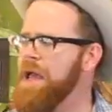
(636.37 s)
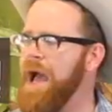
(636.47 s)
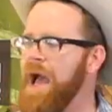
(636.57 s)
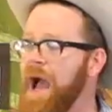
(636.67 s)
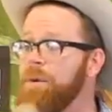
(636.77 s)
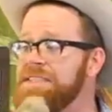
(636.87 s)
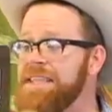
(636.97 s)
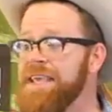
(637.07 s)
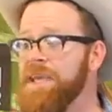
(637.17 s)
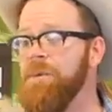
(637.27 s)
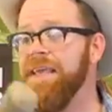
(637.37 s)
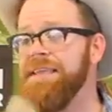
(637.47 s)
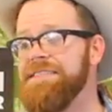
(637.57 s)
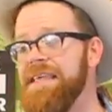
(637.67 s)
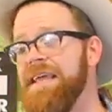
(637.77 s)
I was thinking we
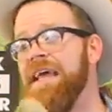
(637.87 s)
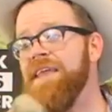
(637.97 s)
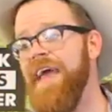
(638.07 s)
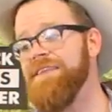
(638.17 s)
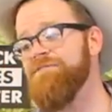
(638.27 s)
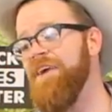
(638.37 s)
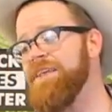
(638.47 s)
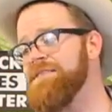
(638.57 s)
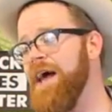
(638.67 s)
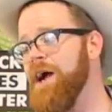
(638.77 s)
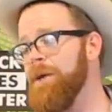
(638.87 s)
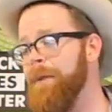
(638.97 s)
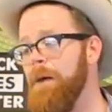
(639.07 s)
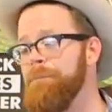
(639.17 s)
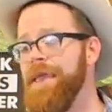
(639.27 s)
could sing that fun song
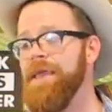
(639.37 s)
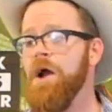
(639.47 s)
about me,